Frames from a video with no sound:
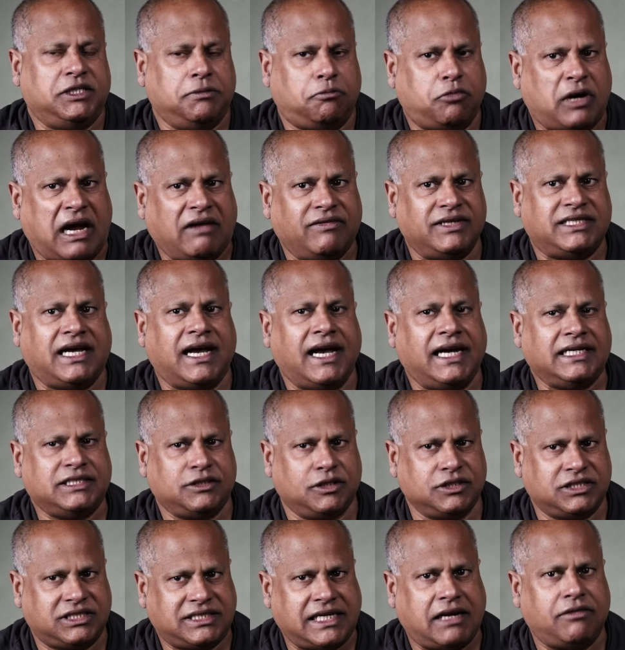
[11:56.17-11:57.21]
to privatize
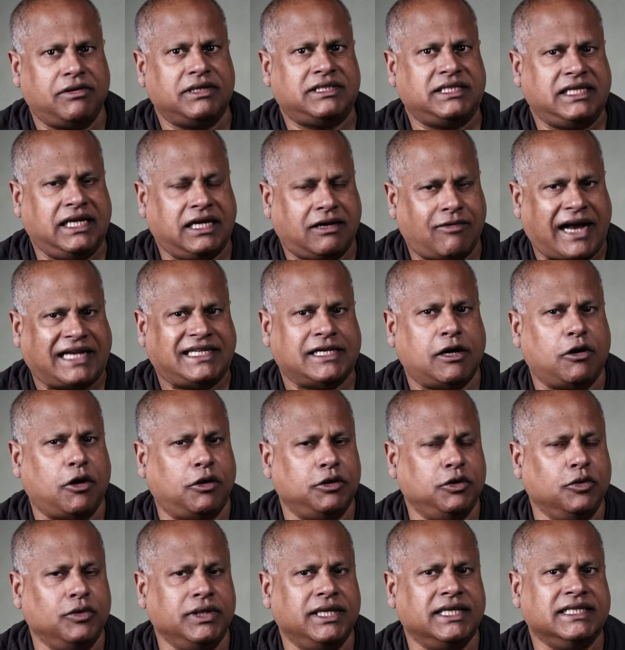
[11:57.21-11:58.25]
austerity, crack down
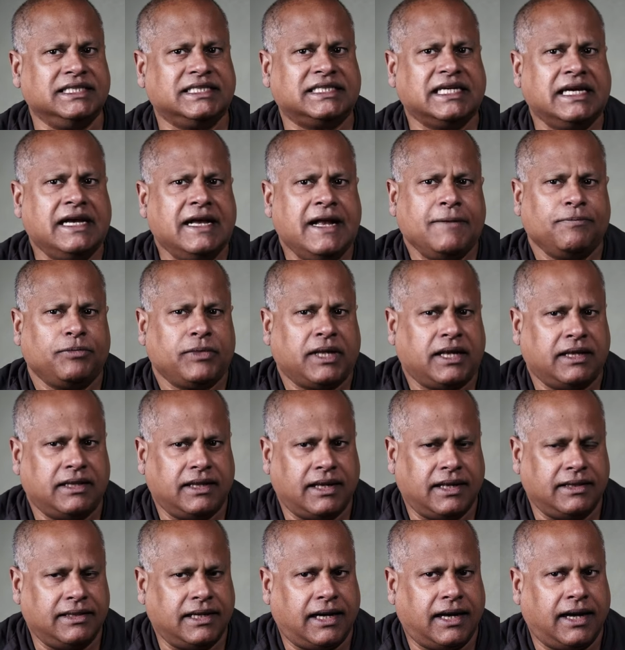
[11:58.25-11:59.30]
on unions,
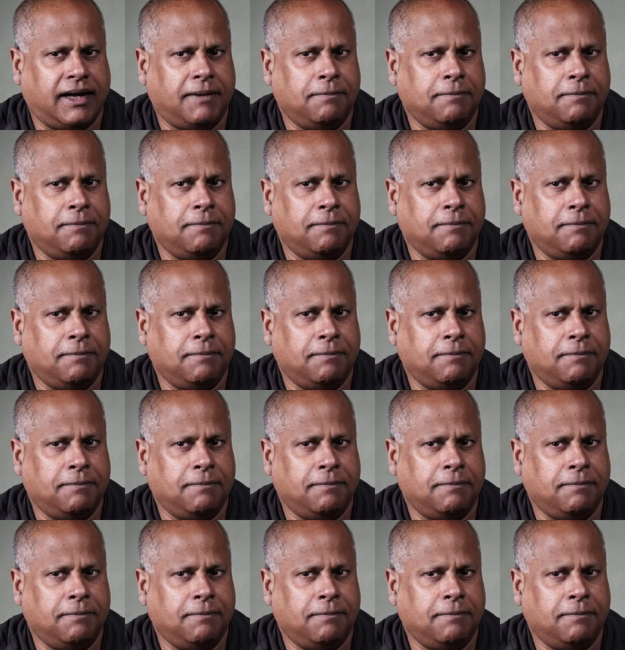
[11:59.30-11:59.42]
they